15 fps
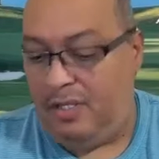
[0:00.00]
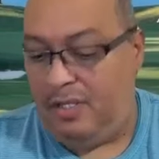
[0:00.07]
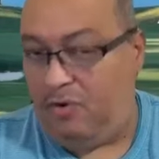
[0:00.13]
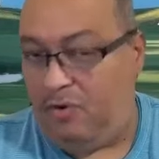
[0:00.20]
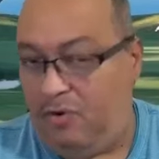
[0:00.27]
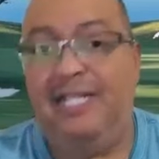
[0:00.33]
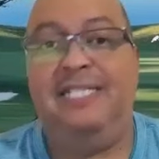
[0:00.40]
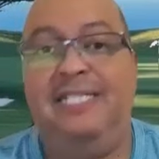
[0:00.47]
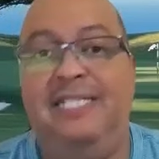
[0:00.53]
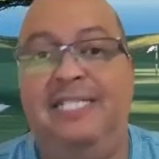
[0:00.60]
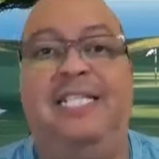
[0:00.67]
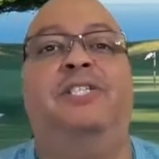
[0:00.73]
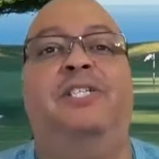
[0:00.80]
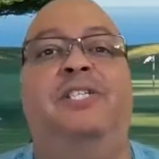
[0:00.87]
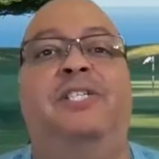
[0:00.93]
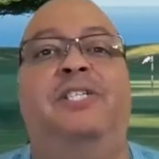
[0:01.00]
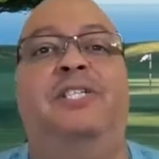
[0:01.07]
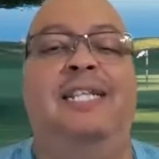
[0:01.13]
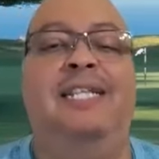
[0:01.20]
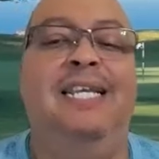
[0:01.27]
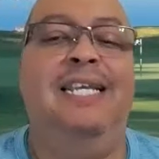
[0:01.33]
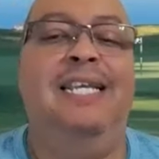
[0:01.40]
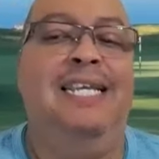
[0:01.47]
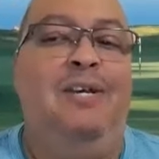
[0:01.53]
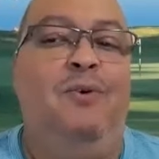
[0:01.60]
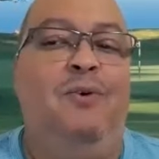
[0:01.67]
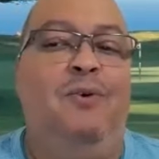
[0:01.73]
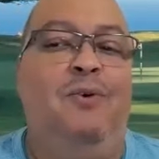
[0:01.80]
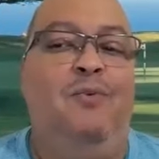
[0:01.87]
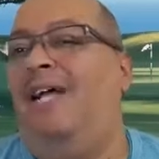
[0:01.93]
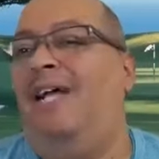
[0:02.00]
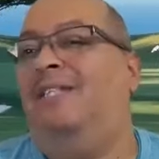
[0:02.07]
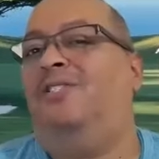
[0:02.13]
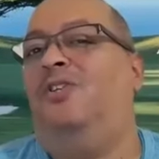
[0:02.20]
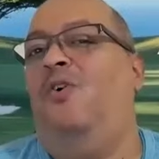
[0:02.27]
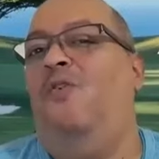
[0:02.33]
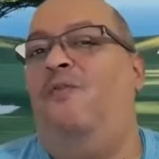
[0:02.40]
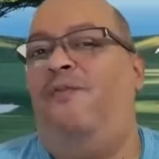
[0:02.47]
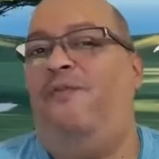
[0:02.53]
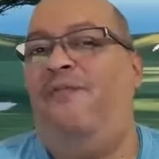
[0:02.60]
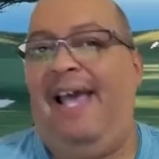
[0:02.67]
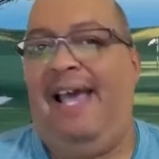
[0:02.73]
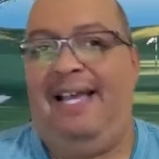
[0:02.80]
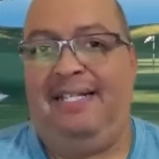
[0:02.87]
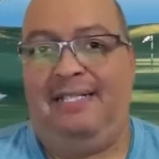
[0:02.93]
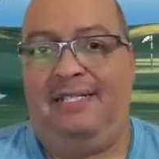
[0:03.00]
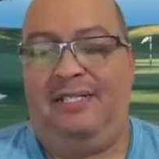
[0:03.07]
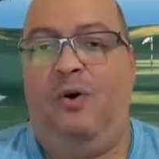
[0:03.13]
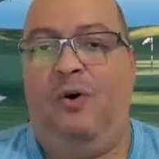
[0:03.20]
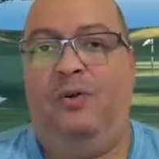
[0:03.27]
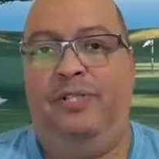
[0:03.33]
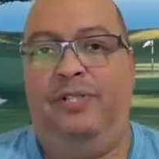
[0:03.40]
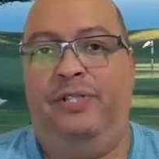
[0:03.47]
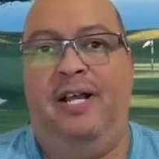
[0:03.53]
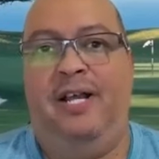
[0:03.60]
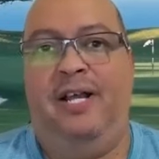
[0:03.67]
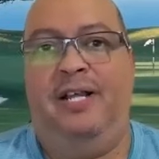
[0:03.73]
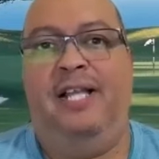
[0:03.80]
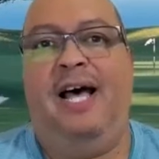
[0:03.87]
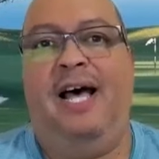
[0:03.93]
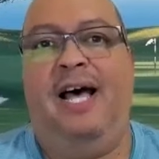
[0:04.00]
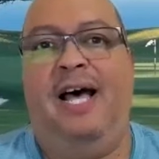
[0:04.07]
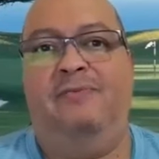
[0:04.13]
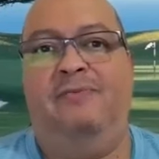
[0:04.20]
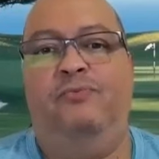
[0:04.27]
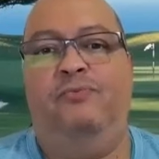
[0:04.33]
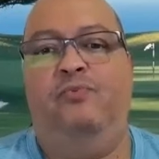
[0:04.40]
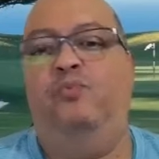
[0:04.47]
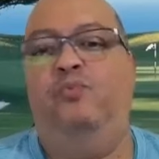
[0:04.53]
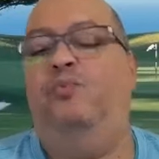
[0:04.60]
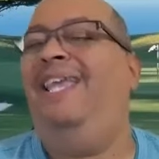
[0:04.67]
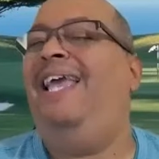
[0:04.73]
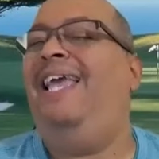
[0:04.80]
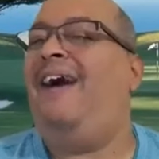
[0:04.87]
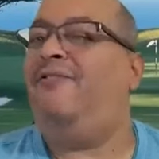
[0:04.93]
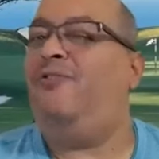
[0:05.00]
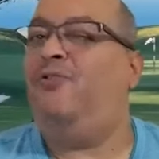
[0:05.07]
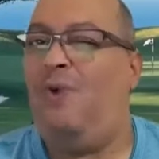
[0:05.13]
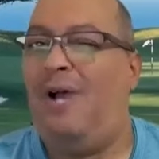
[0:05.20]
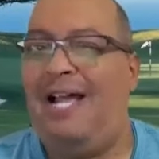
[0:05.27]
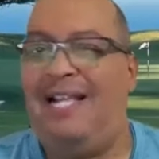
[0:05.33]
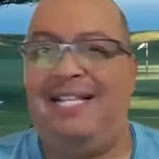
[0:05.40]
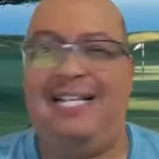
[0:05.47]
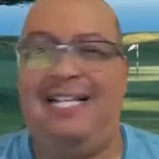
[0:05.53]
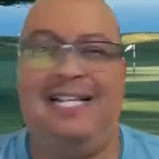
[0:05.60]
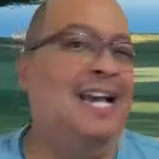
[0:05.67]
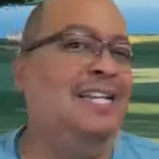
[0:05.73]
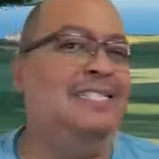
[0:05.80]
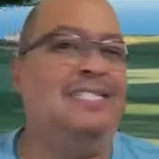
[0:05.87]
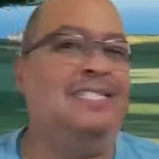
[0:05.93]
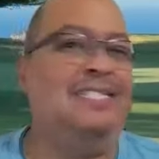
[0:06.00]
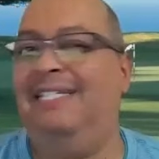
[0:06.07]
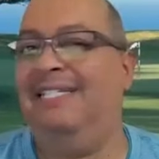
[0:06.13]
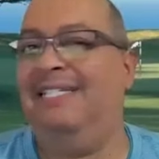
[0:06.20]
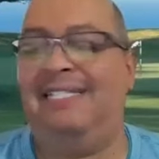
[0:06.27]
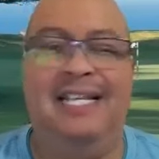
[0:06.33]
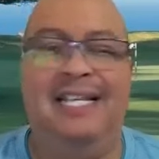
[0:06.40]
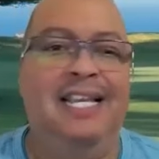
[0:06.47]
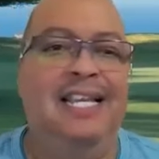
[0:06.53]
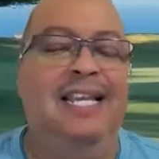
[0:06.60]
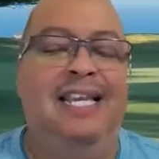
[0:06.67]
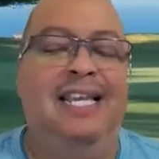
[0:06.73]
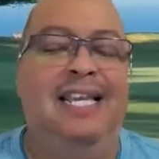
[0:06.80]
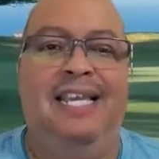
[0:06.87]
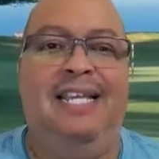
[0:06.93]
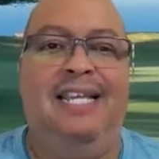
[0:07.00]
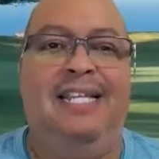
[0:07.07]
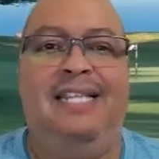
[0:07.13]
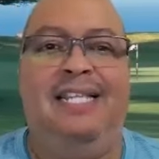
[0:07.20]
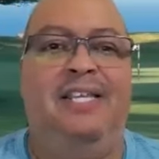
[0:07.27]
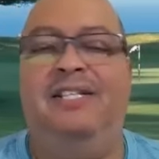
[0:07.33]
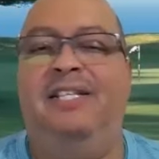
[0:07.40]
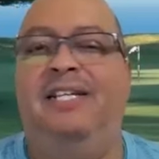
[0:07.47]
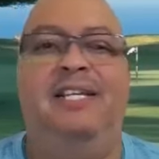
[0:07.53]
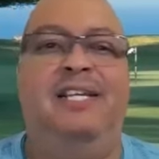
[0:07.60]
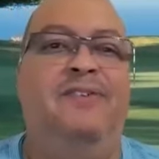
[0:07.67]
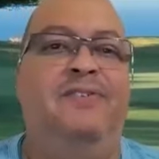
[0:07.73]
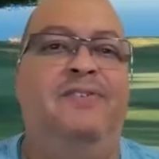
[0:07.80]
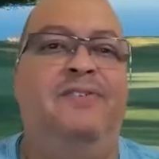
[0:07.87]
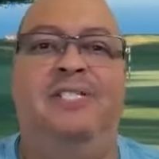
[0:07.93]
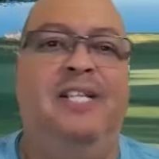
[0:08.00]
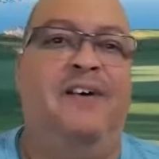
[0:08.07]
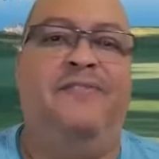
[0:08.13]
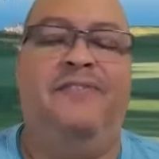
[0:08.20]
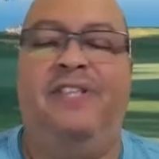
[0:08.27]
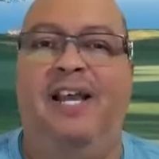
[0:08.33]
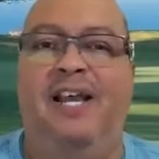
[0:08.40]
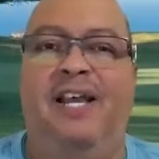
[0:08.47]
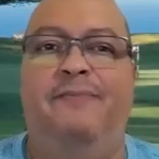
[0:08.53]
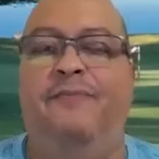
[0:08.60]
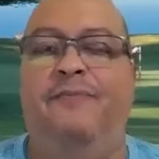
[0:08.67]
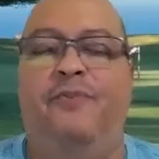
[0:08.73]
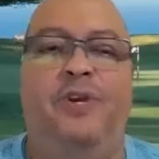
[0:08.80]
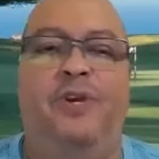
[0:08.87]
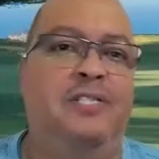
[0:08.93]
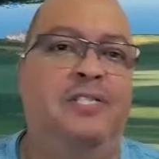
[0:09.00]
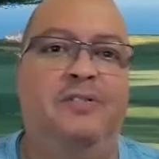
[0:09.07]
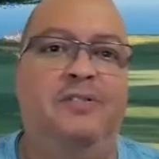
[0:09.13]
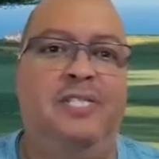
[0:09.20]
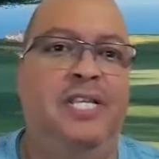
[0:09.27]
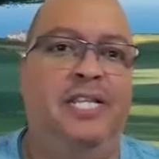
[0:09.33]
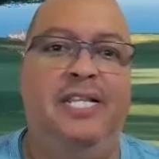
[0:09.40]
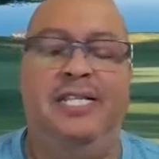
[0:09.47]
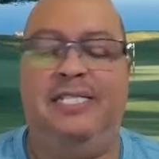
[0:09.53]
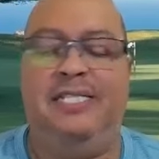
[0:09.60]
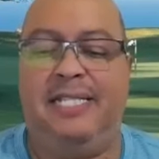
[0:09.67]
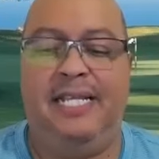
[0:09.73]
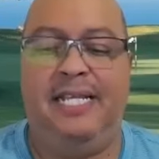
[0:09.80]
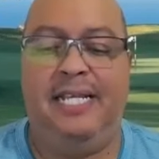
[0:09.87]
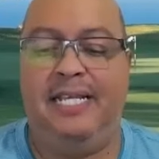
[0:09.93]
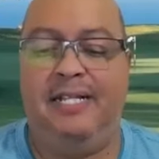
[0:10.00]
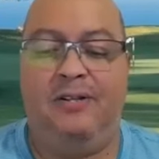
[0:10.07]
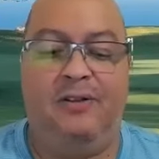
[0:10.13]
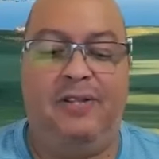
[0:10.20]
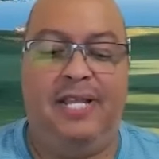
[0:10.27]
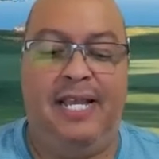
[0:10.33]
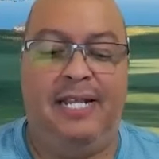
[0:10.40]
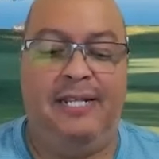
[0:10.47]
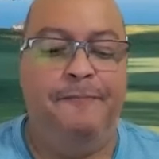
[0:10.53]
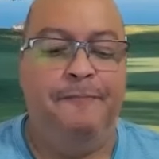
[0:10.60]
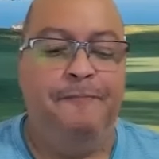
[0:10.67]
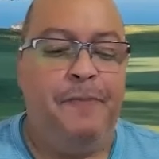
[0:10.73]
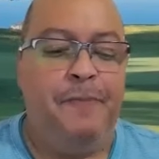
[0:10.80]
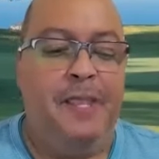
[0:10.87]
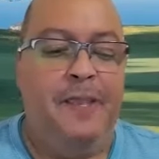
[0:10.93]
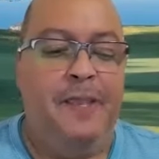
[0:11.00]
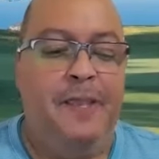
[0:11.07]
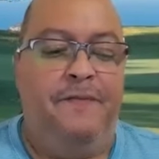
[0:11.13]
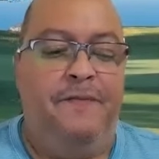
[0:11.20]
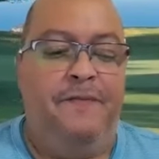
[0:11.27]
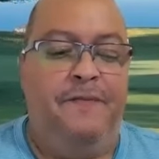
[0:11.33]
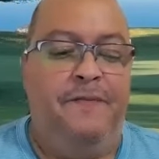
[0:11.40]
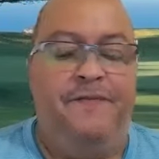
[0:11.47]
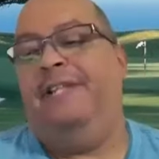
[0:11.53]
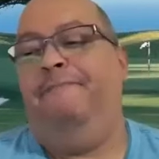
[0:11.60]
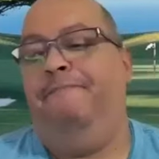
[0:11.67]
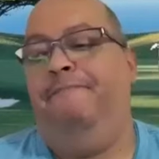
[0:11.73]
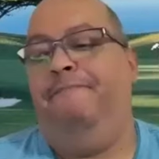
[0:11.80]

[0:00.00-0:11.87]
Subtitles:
organization said, well, not so fast. Hold on. We have to analyze this, and you didn't give us enough time for us to see this thing and all that. Fred,